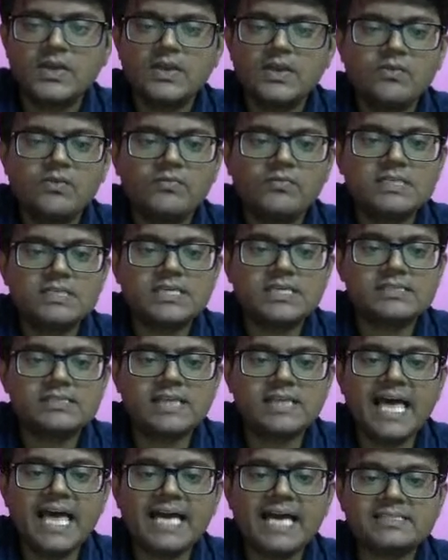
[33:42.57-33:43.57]
which is
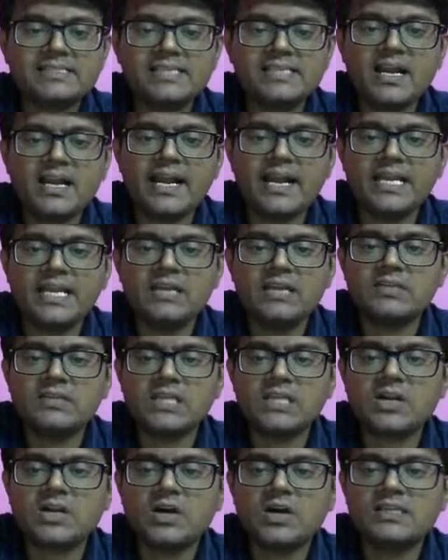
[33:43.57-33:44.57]
accelerating with
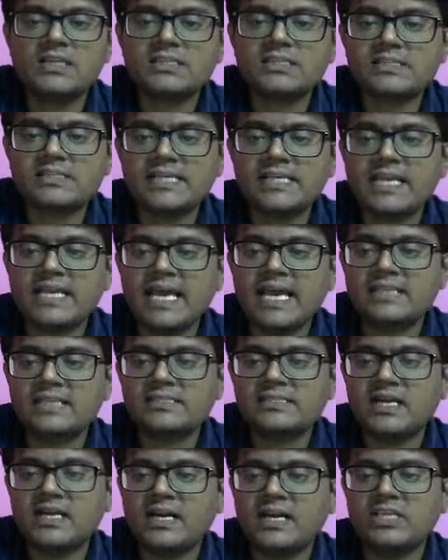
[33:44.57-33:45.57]
a constant
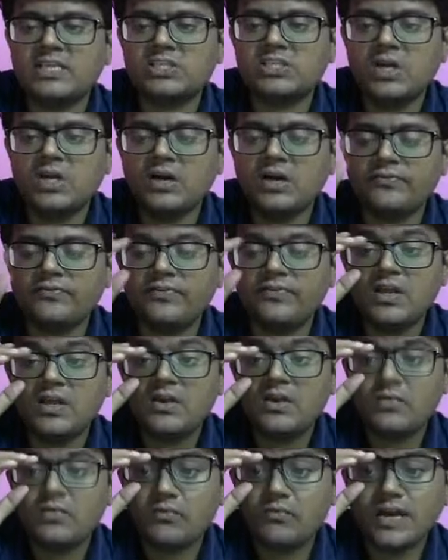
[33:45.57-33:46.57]
acceleration of
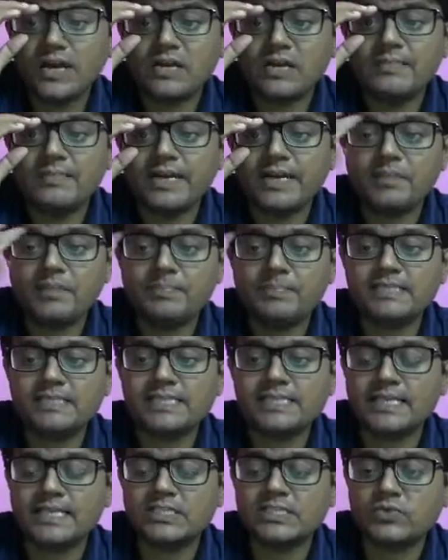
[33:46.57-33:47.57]
1 meter per
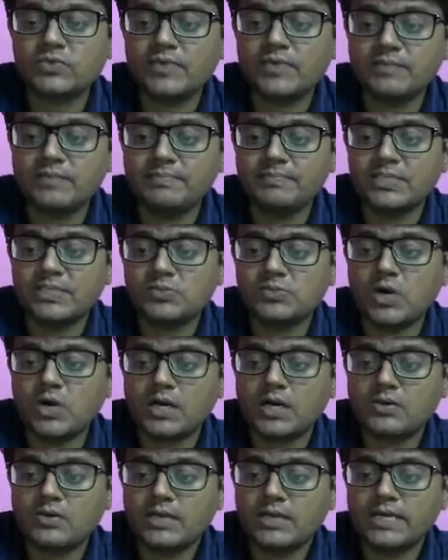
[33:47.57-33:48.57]
second square. Means
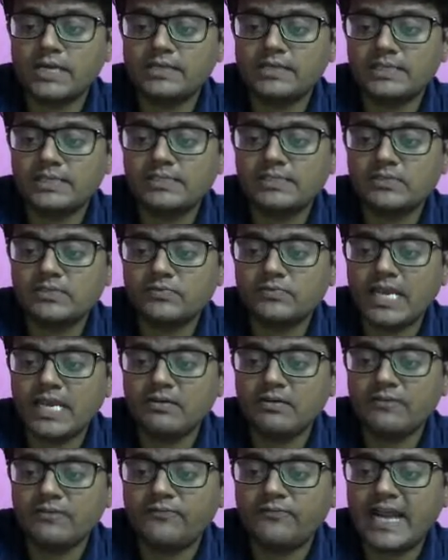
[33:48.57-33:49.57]
what? Look at this. We
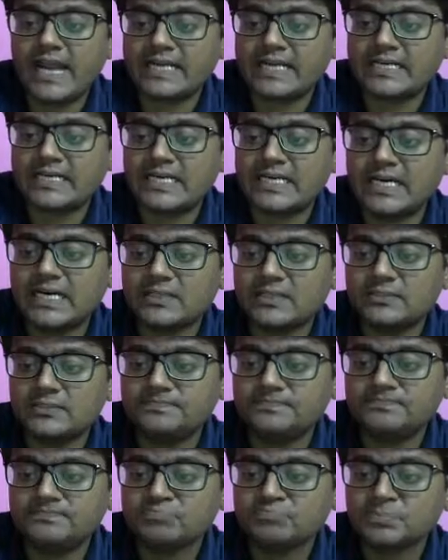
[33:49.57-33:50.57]
have a flat car.
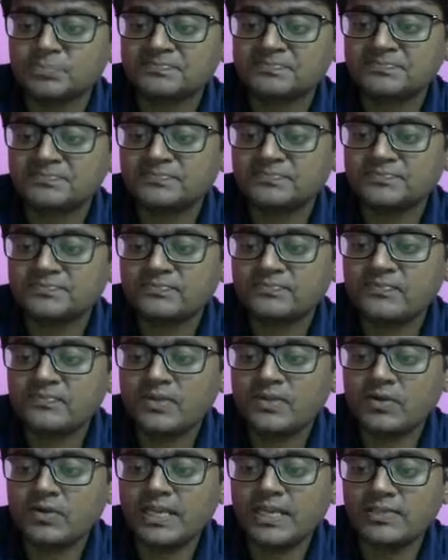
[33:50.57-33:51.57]

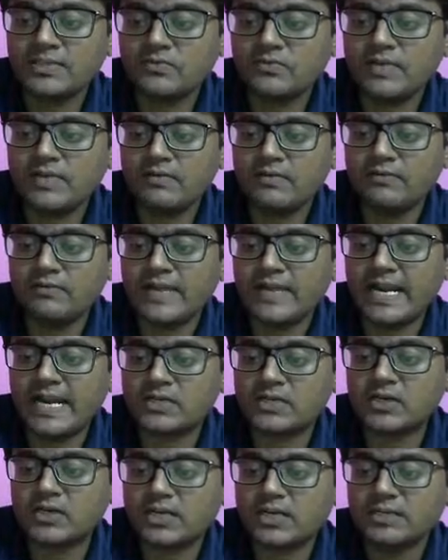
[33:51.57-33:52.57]
Okay, so we have a
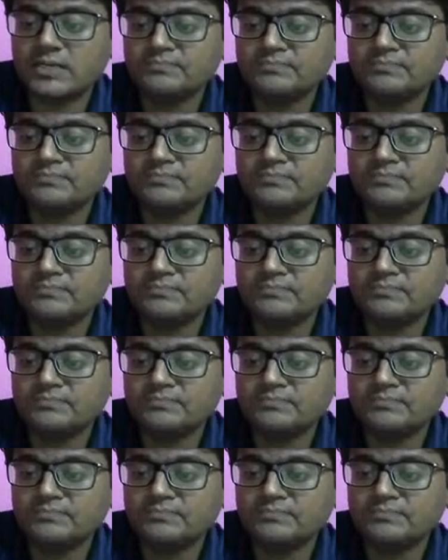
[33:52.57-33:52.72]
flat car.